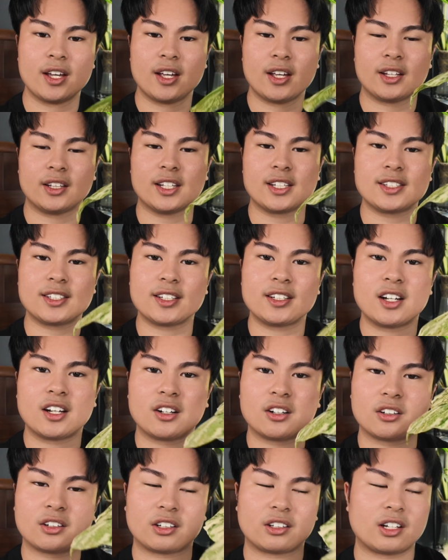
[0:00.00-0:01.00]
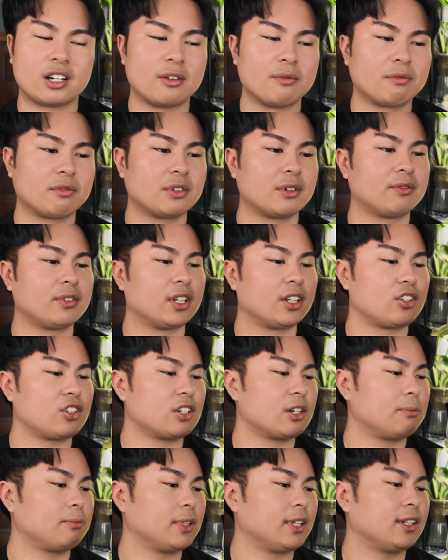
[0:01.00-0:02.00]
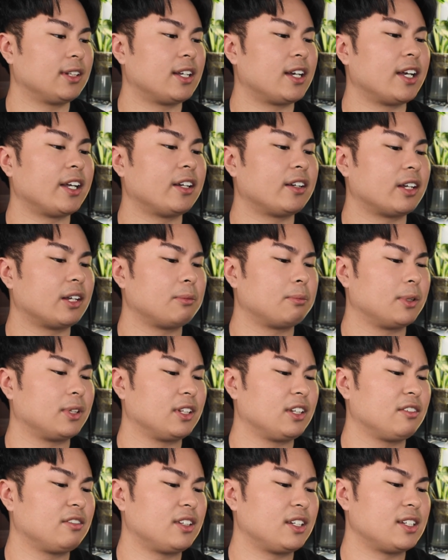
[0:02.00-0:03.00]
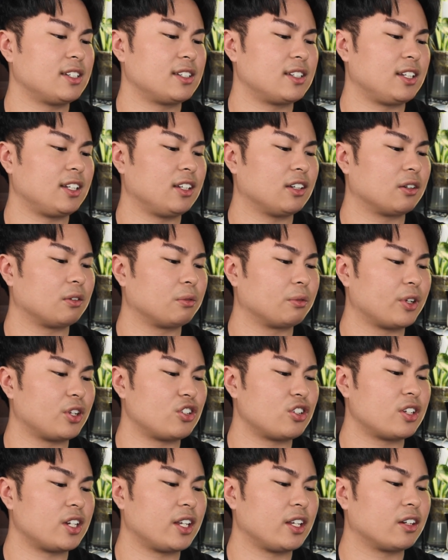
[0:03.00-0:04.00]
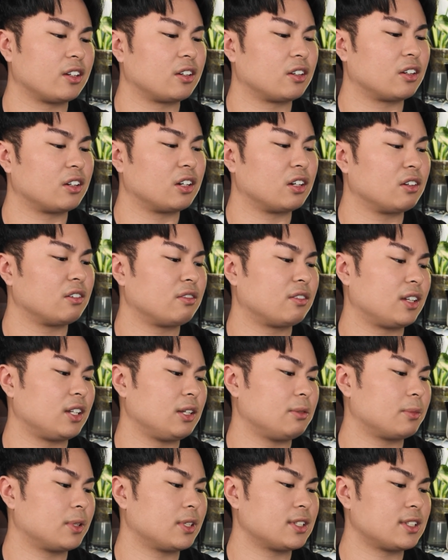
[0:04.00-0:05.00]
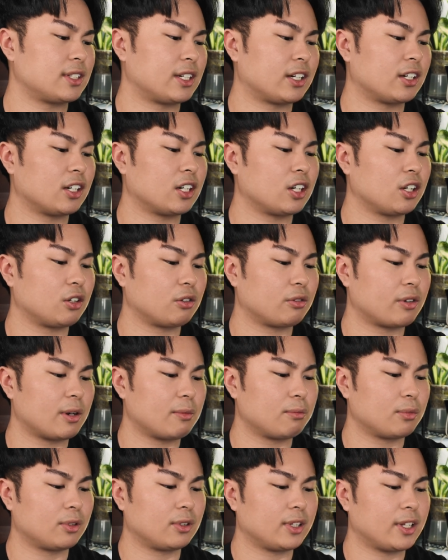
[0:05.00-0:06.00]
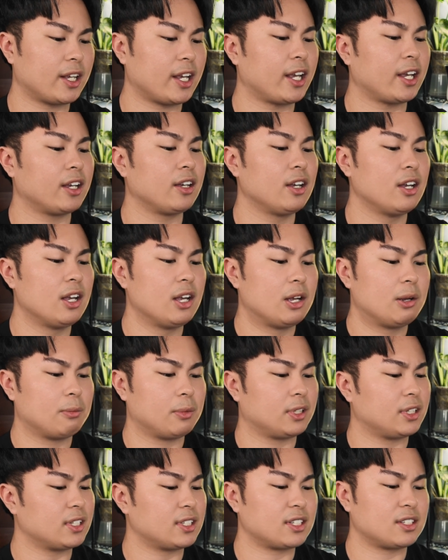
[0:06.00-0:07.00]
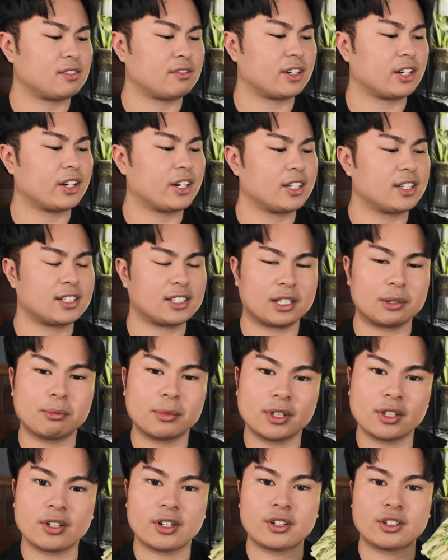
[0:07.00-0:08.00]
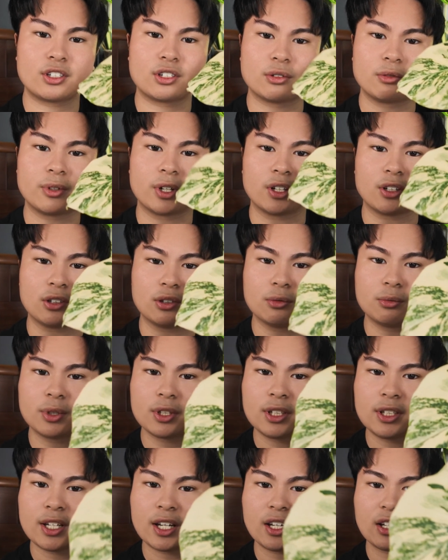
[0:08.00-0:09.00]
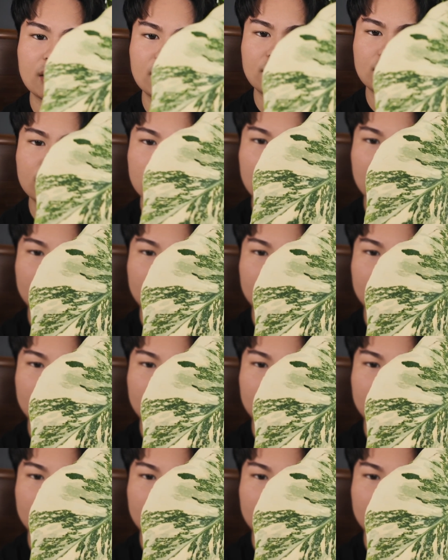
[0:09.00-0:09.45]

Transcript: This did not come from the Chumlee line. I believe he's the originator of the Monstera Creme Brûlée, but this is very similar to what you would get if you got